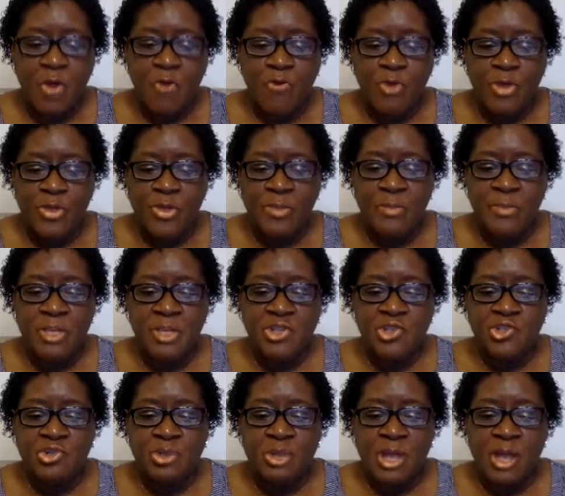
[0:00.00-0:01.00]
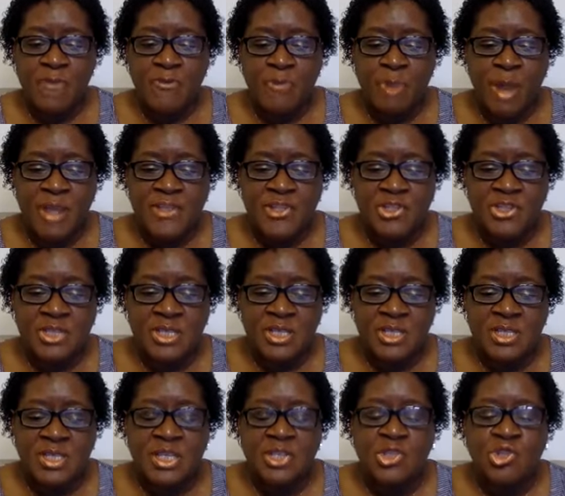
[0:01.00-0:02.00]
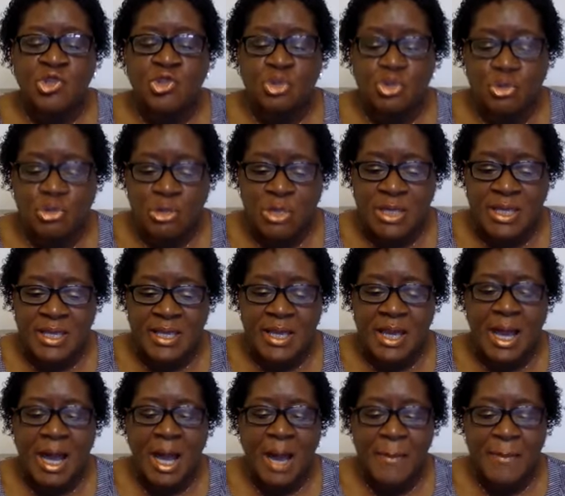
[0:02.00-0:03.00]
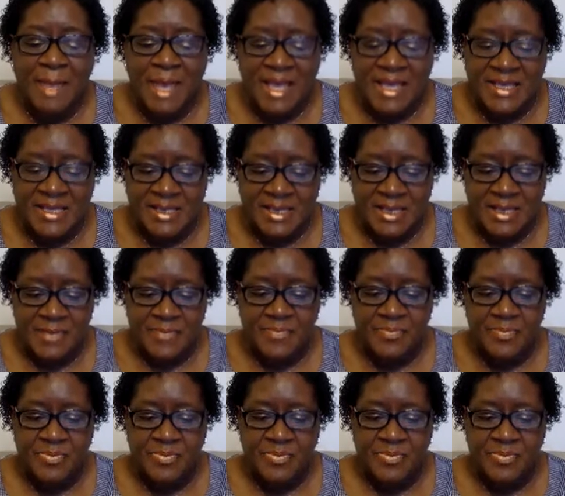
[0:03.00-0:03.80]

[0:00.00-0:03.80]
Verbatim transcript: For the mystery of righteousness is truly amazing.